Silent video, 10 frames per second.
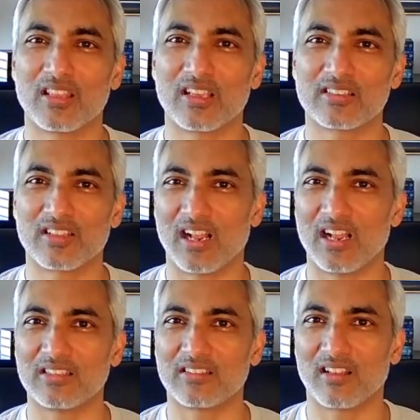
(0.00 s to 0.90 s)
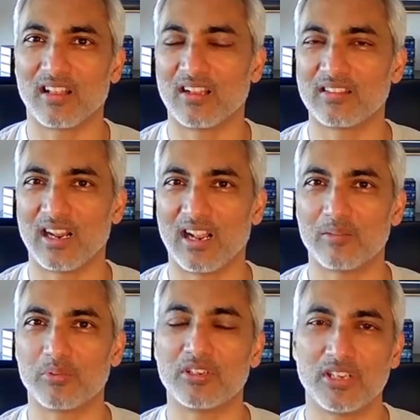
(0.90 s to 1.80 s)
things that I
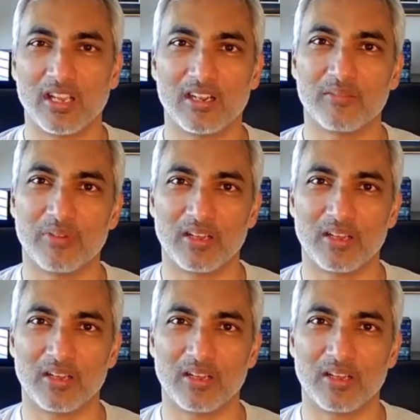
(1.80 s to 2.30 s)
appreciated.